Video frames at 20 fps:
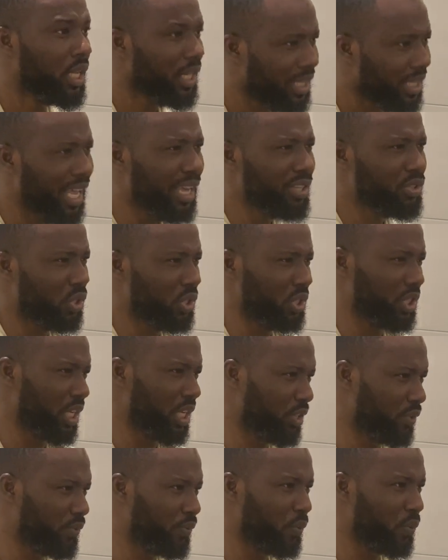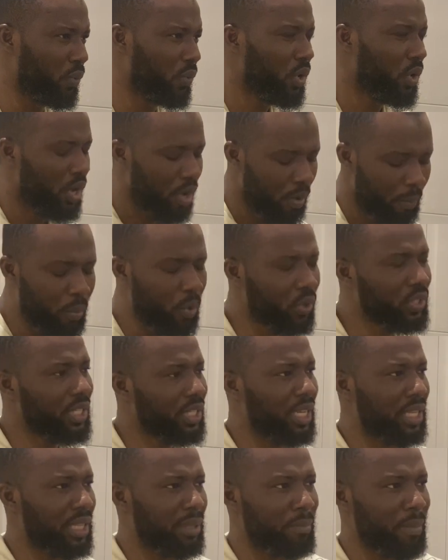They are successful,
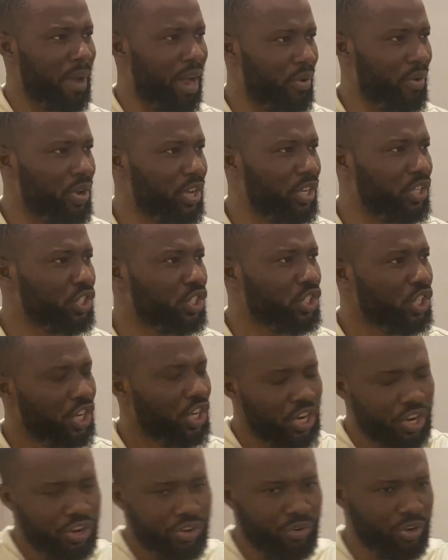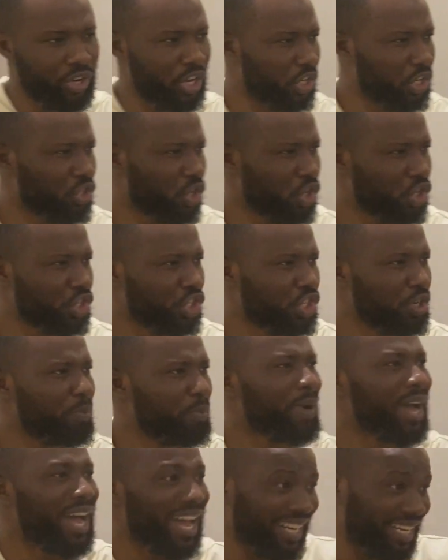both in marriage,
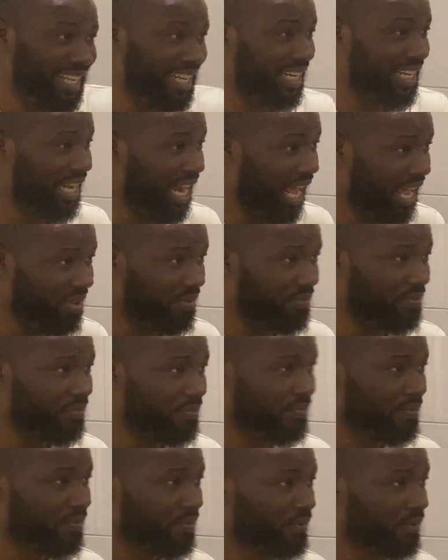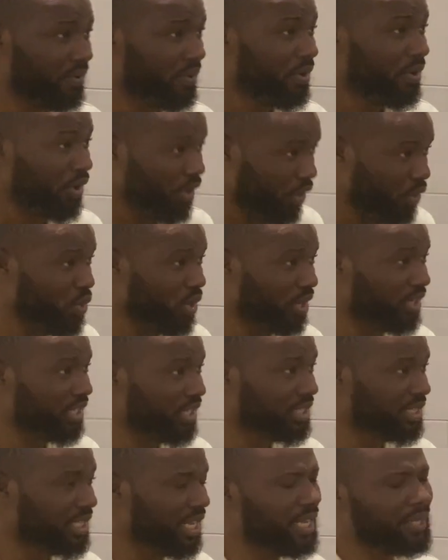relationship, and in life. You
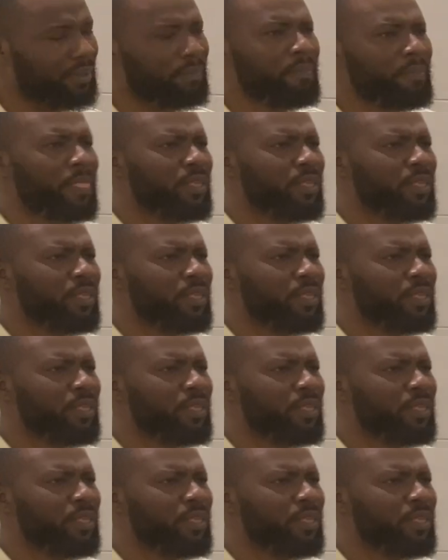understand?